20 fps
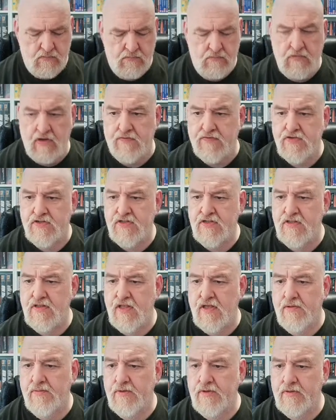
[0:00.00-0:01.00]
I haven't
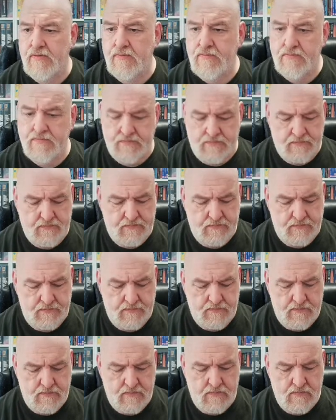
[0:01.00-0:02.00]
seen either one,
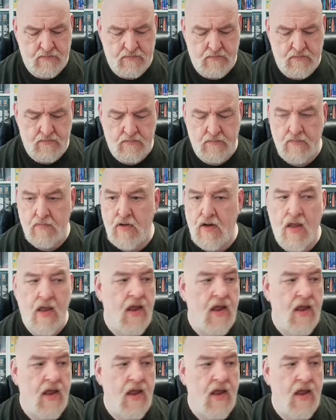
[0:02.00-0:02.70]
so